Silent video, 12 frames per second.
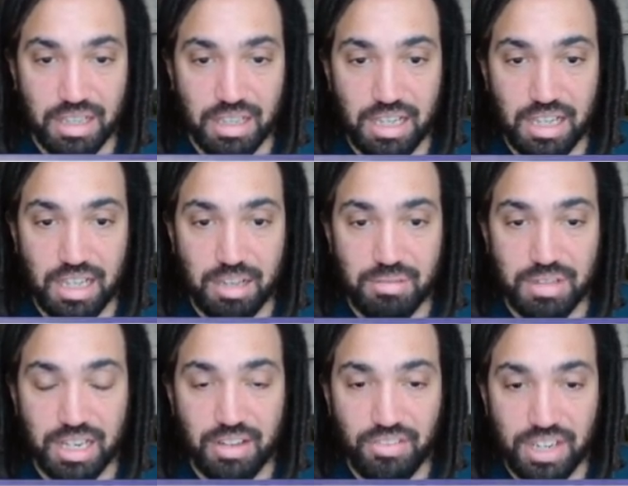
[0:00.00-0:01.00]
um,
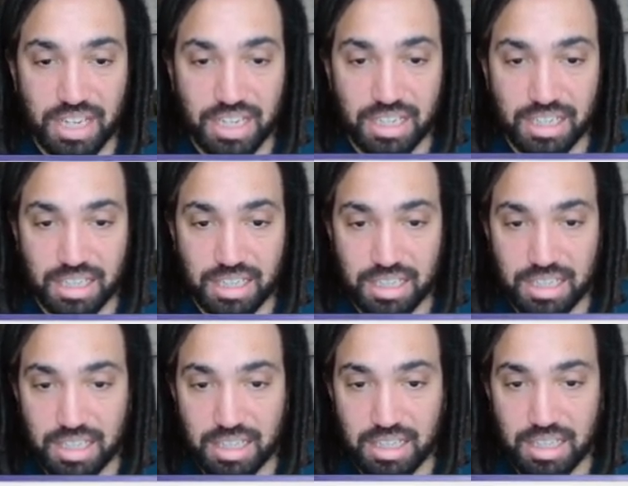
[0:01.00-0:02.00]
then I think
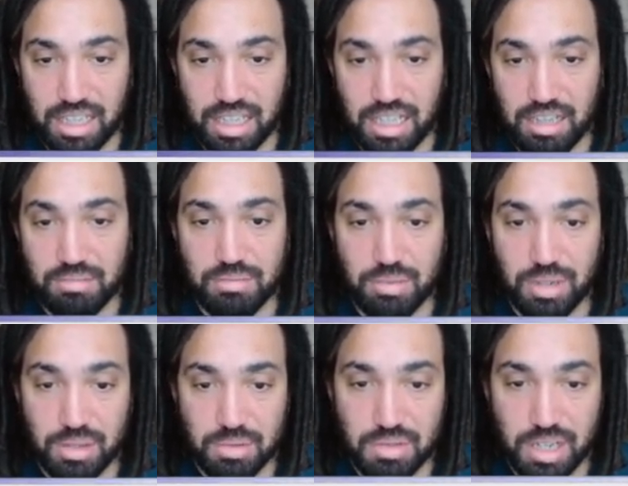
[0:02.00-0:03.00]
um,
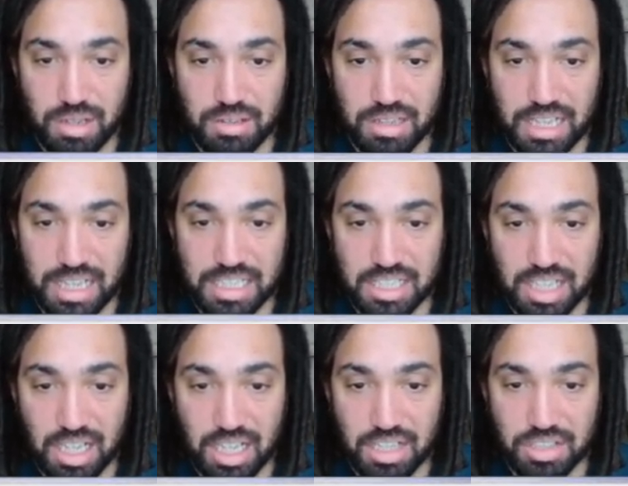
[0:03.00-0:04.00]
we all know that, that is
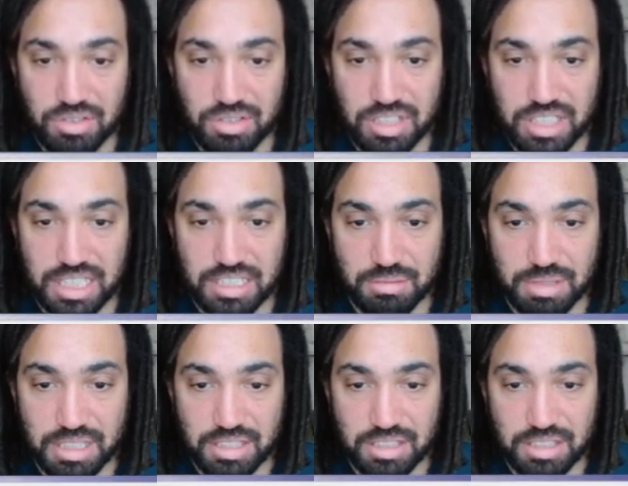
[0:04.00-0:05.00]
100
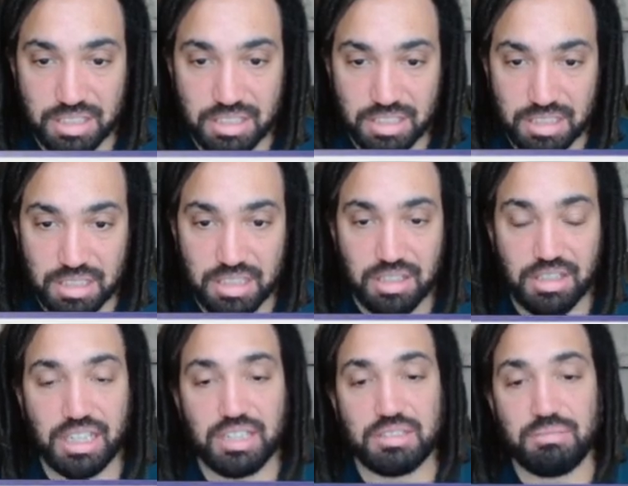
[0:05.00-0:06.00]
centimetres.
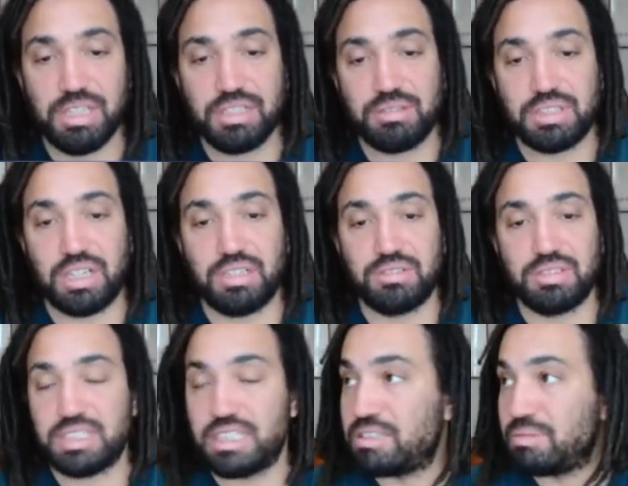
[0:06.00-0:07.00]
Okay, so metre is 100
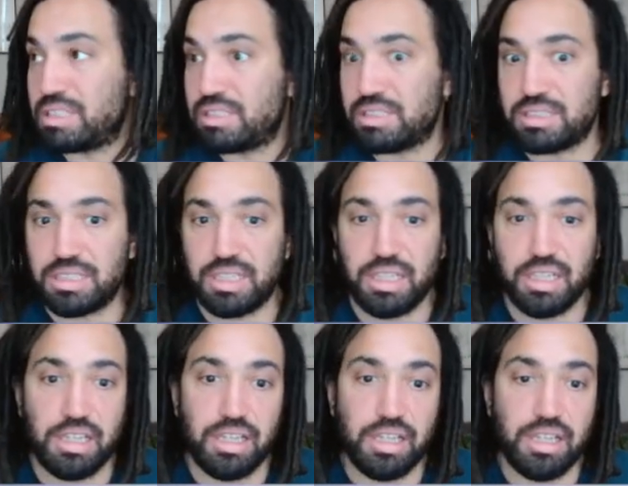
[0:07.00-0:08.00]
centimetres.
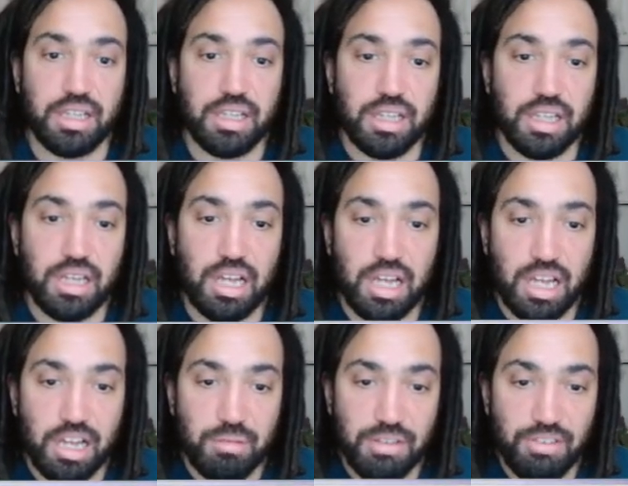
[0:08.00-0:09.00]

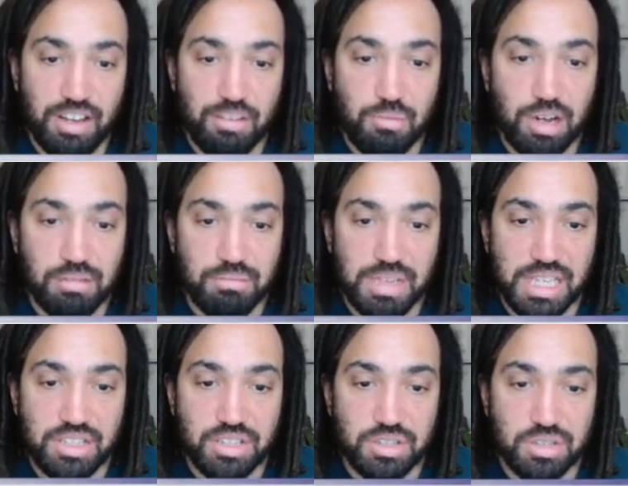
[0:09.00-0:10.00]
Um, if I have 1
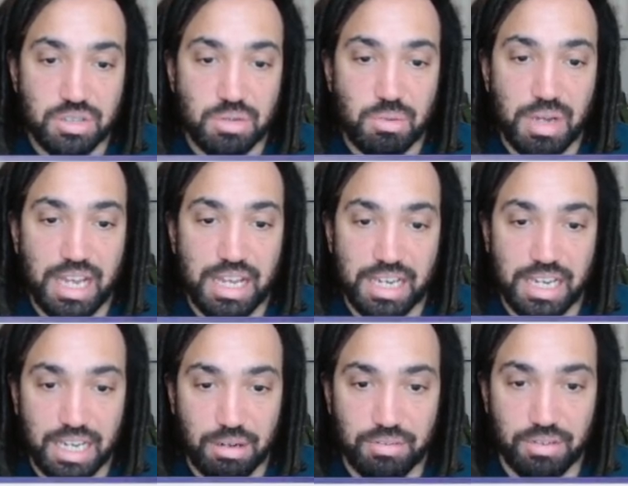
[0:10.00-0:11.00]
meter squared,
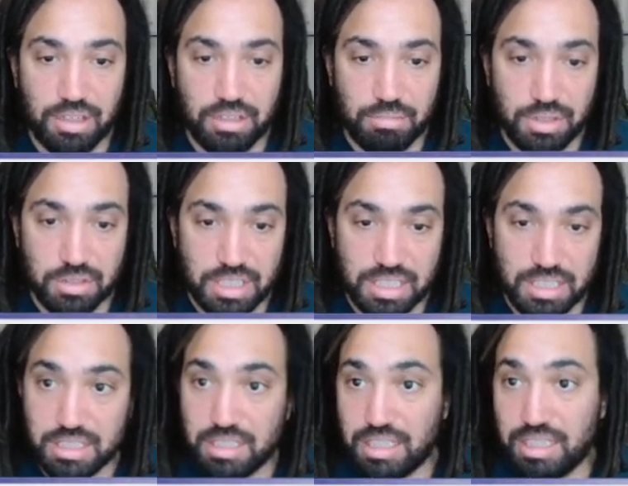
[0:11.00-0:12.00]
however, because
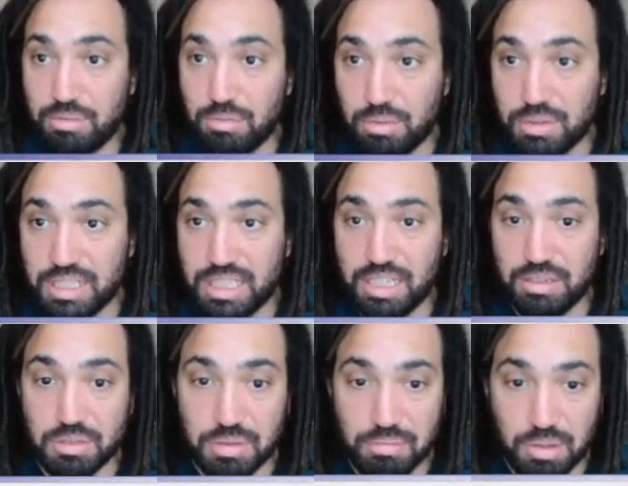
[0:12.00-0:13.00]
this, and then what we did there
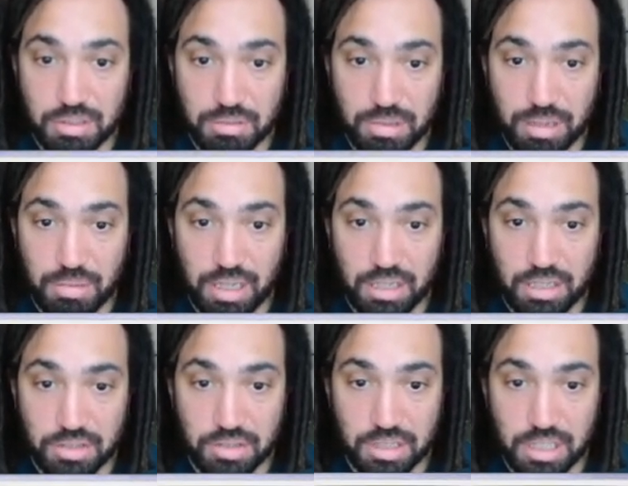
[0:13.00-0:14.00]
was we multiplied by
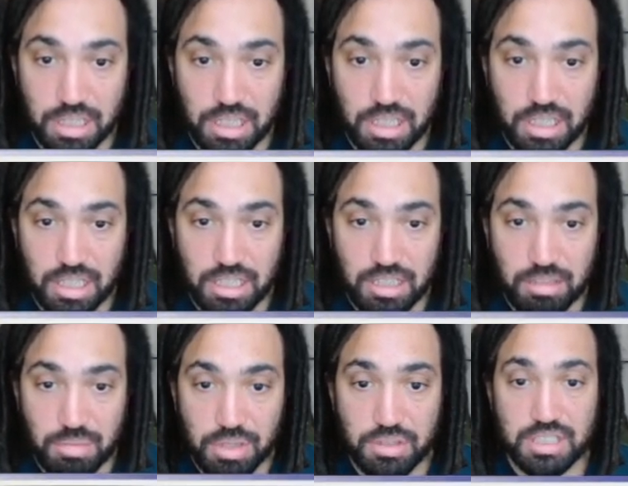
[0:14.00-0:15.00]
100.
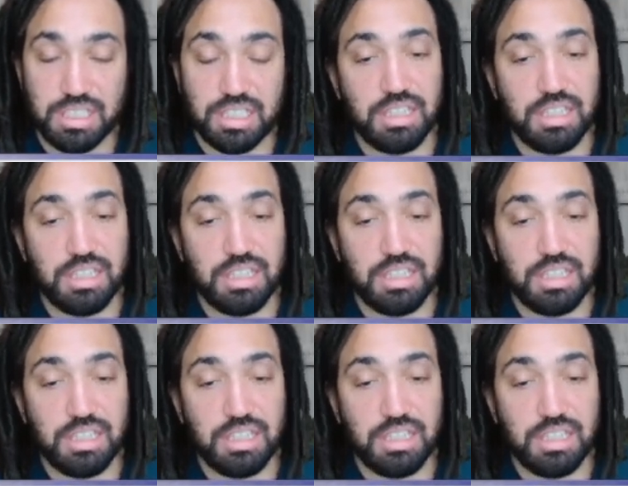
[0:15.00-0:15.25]
Because